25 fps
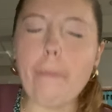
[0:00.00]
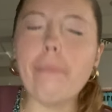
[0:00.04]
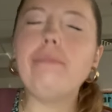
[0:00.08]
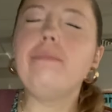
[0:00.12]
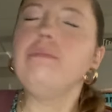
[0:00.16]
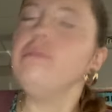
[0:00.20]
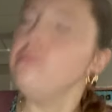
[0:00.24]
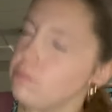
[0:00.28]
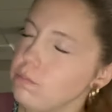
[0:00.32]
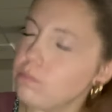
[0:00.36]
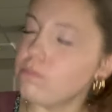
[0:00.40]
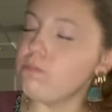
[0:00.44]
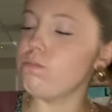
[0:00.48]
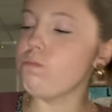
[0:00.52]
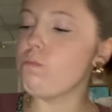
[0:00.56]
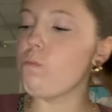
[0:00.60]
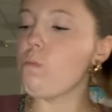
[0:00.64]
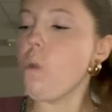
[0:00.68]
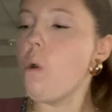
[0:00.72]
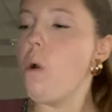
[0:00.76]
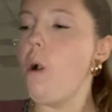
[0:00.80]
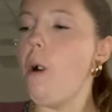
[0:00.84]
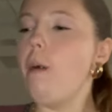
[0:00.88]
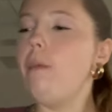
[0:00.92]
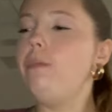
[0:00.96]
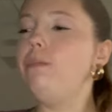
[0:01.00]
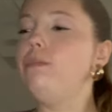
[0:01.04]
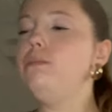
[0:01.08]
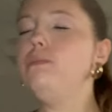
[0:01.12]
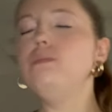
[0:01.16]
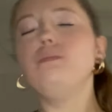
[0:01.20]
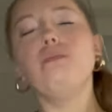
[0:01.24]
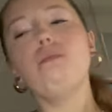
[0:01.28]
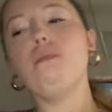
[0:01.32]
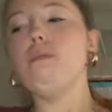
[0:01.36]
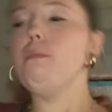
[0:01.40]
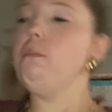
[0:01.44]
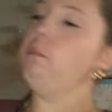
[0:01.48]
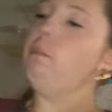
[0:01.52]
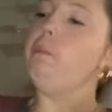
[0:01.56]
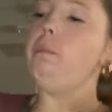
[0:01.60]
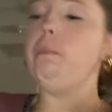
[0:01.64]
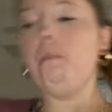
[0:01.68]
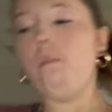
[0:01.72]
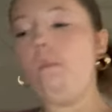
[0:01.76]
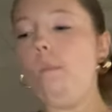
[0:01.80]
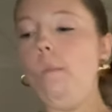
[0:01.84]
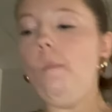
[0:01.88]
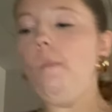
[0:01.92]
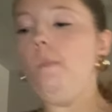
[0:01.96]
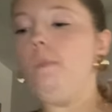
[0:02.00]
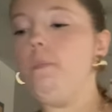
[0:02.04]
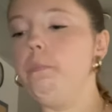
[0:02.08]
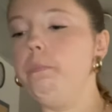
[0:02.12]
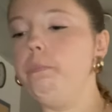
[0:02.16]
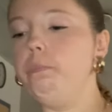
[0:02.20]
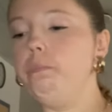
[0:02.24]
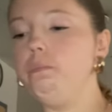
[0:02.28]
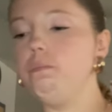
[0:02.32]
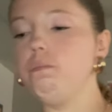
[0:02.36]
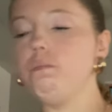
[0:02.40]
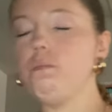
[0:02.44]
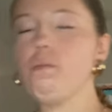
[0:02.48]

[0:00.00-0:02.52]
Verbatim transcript: Mmm. Mmm, mmm, mmm.